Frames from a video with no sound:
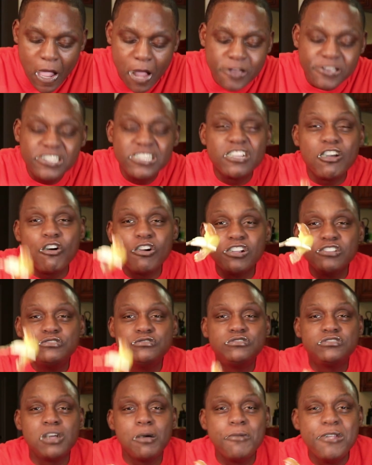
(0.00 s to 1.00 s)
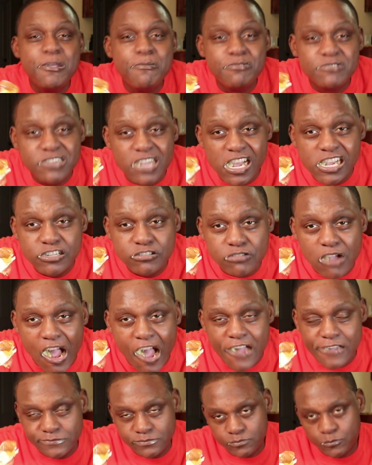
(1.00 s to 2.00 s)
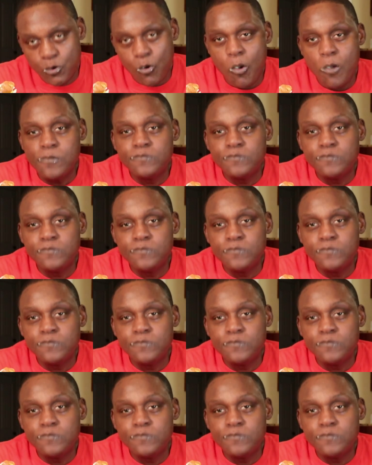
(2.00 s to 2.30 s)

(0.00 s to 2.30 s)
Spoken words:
You need to go get some of these potatoes, right?